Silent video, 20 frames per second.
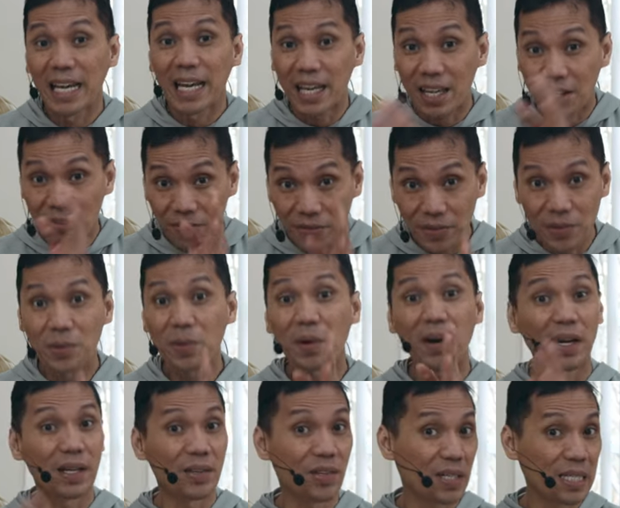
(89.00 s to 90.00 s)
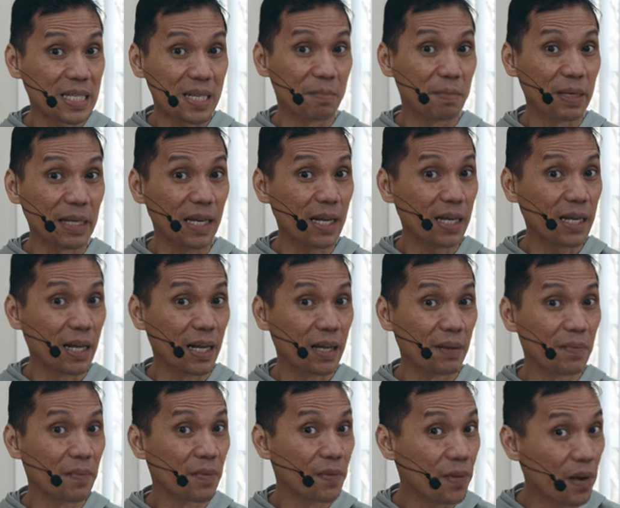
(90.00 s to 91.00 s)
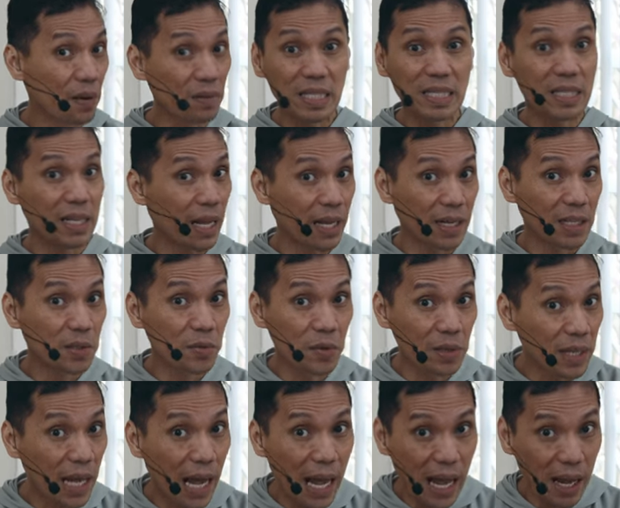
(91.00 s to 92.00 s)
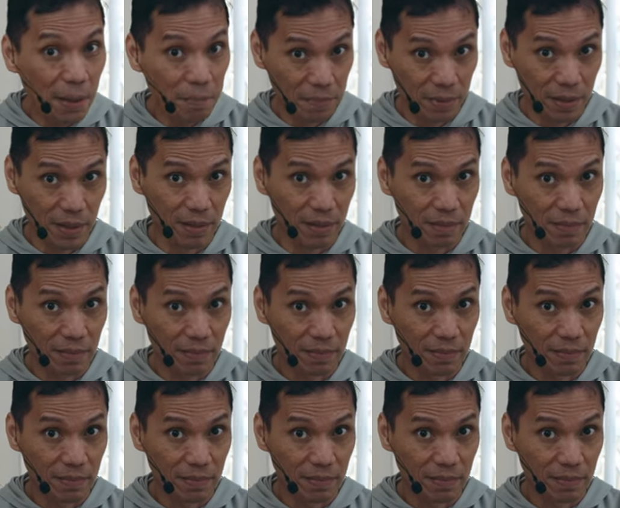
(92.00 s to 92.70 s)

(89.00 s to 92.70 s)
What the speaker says: If you are just a beginner, those things will not happen.